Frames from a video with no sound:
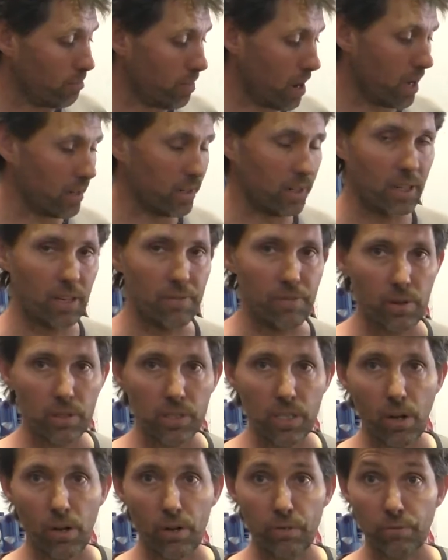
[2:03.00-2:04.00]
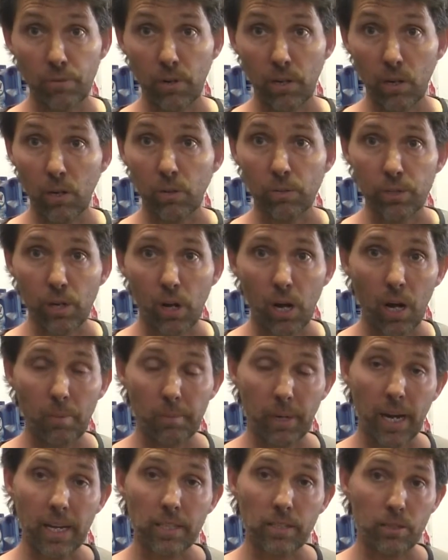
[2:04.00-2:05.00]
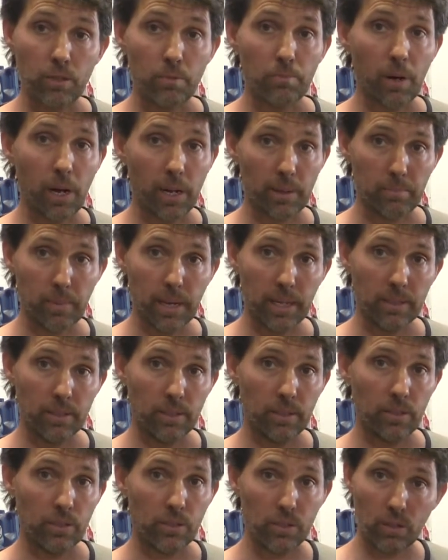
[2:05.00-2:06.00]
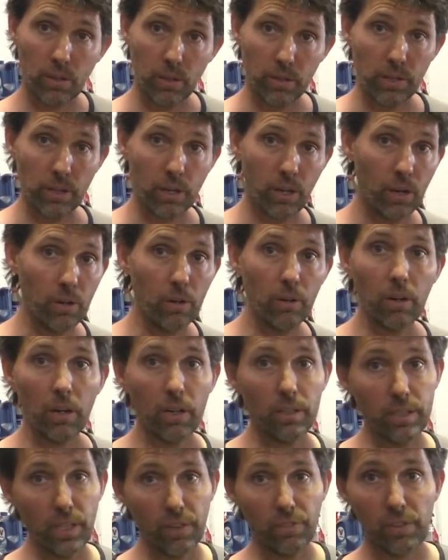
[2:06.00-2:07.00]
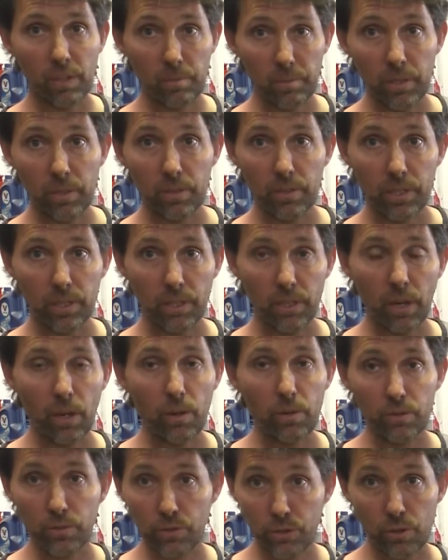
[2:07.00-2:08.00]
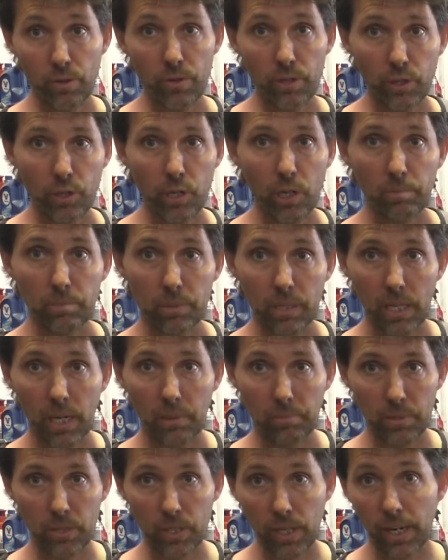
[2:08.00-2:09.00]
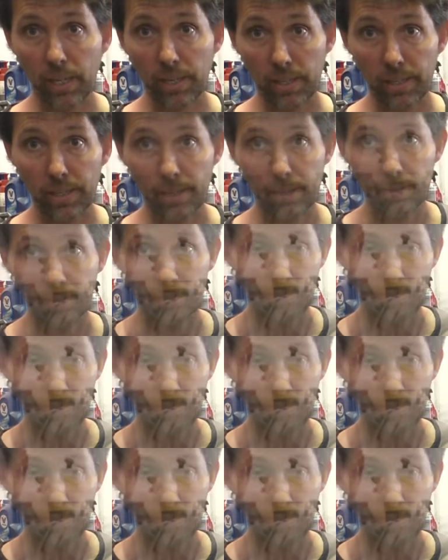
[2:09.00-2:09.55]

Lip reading: but if I was going for a long time and I had to do bike maintenance on the go, I'd definitely be using those during the trip to keep the chain clean.